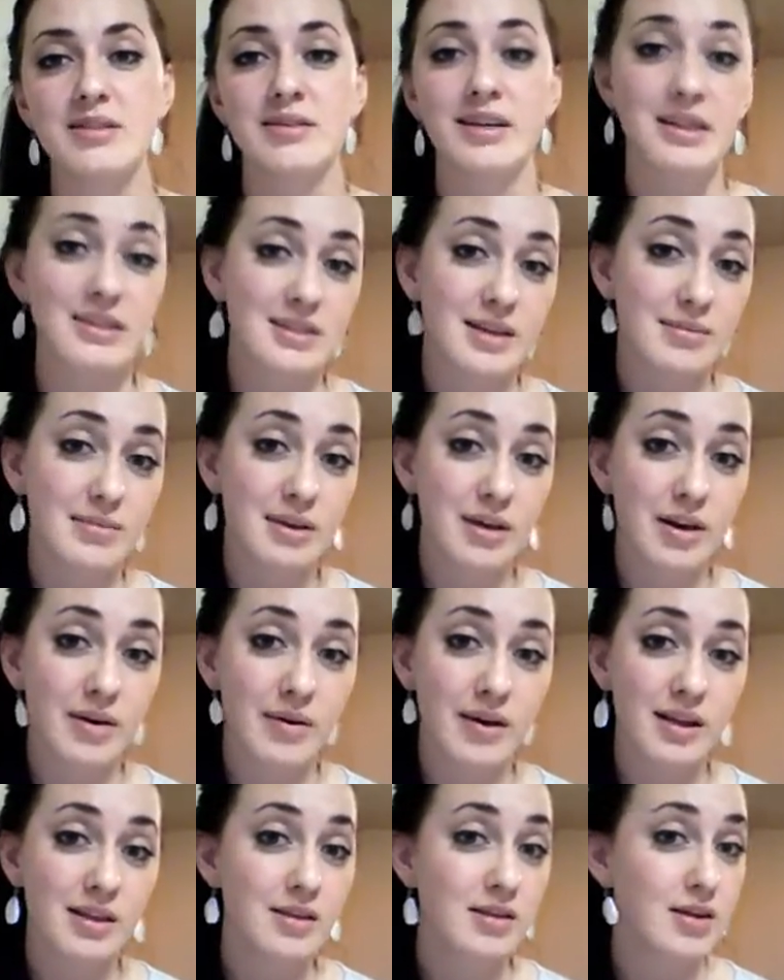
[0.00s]
So next time you
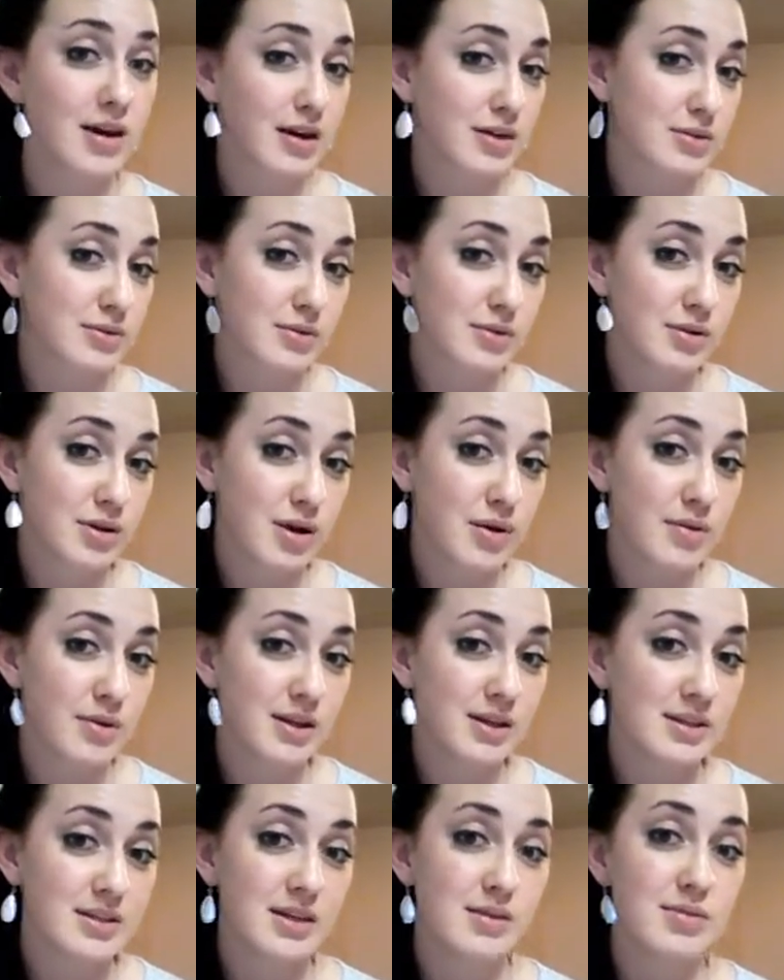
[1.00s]
go in, the doctor will know
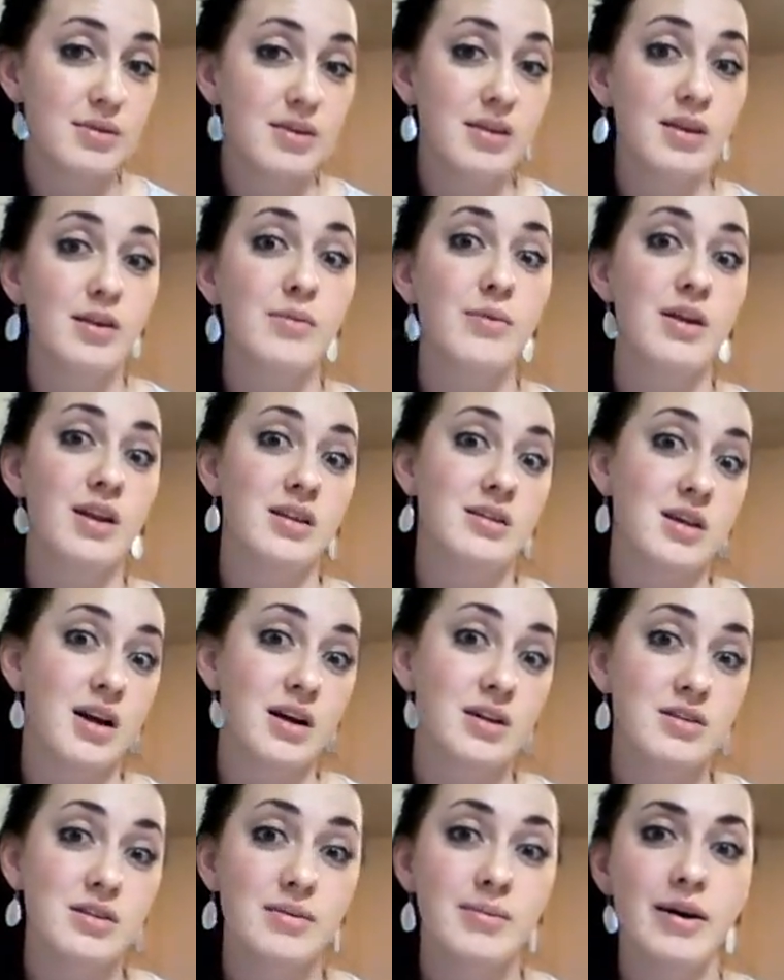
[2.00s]
what he did with you, what he
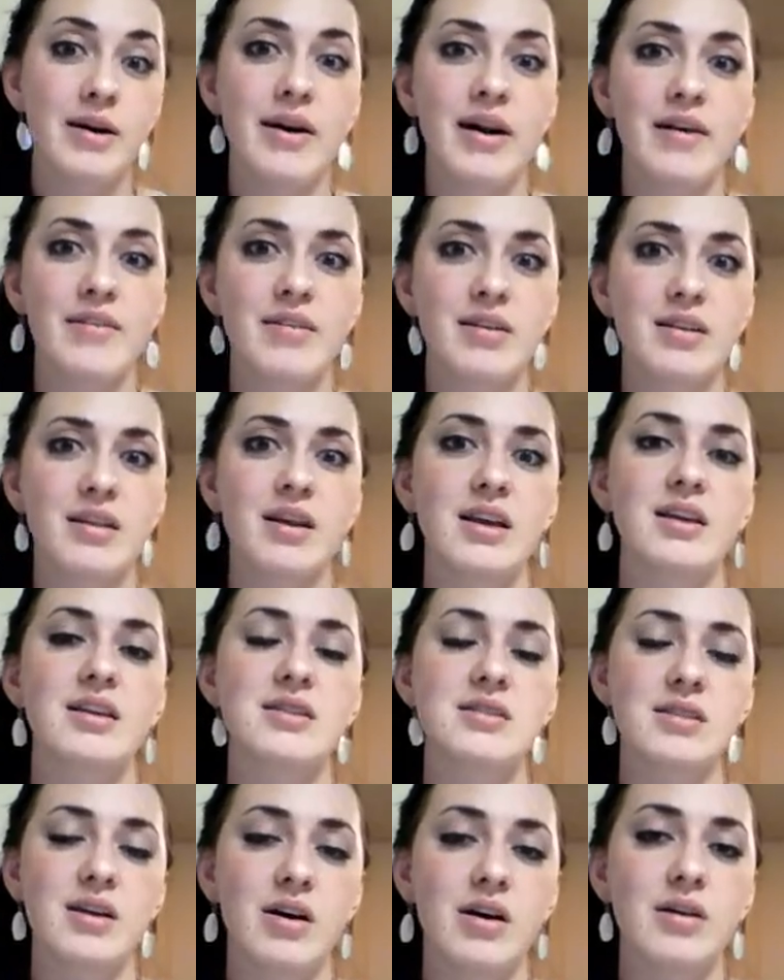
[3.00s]
talked to you about, everything.
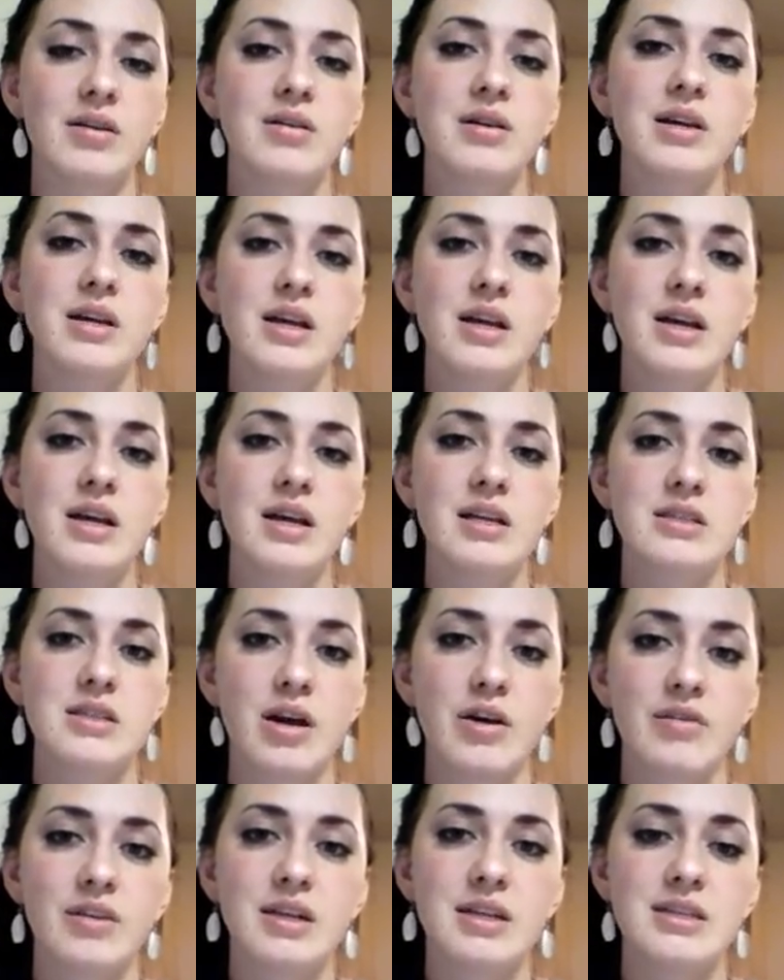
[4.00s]
It's all
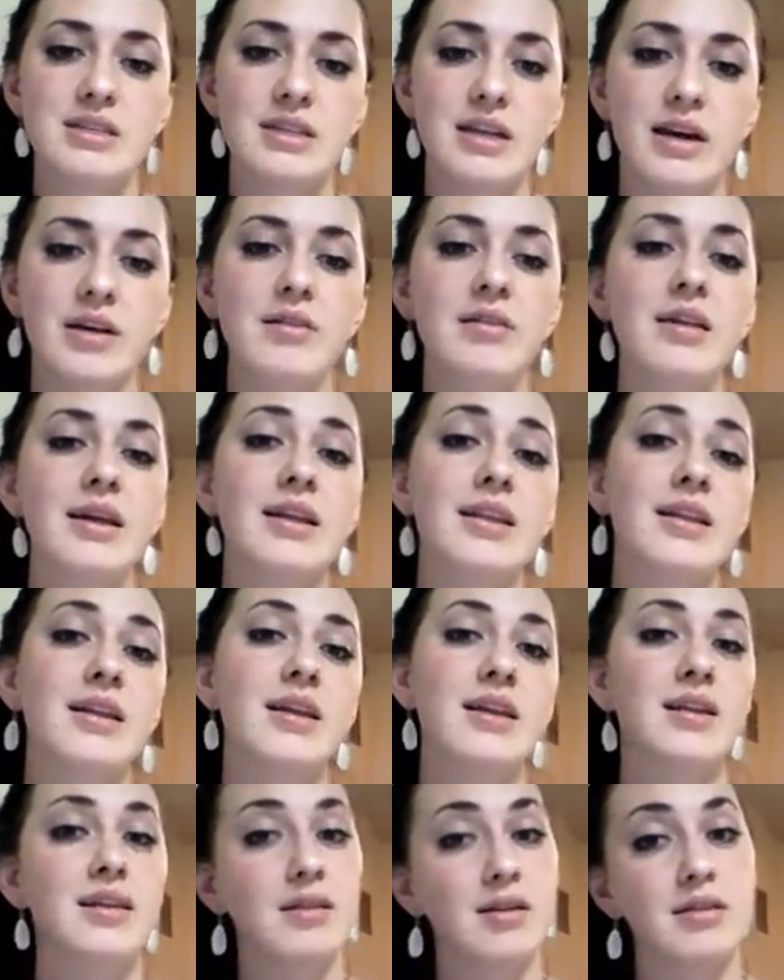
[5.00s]
written down, and
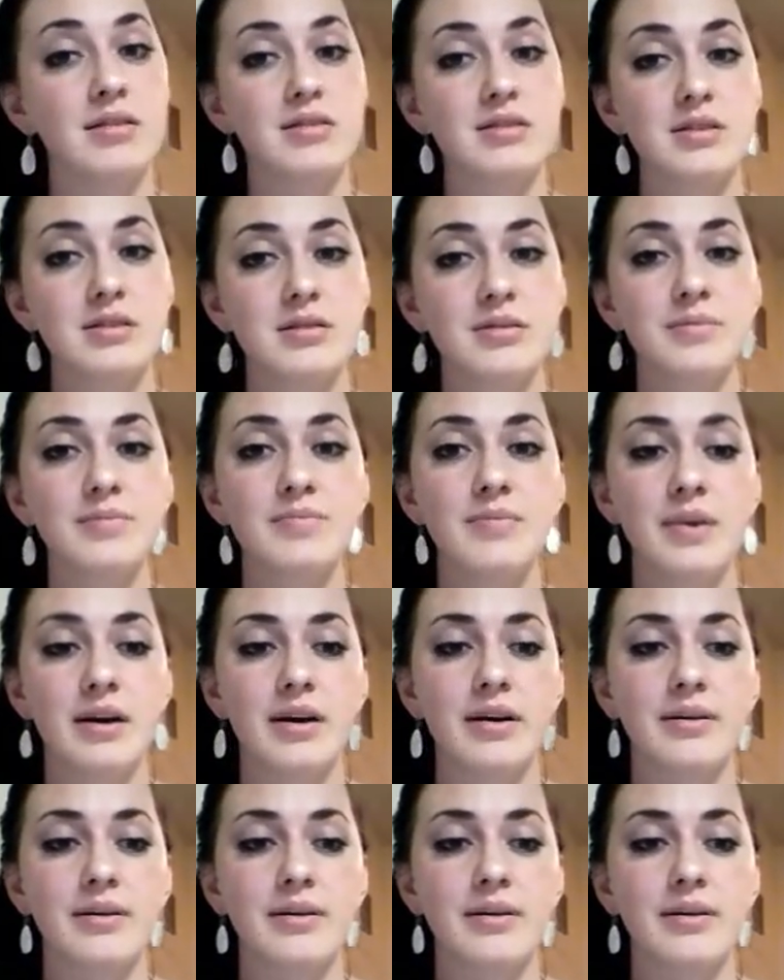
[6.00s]
then also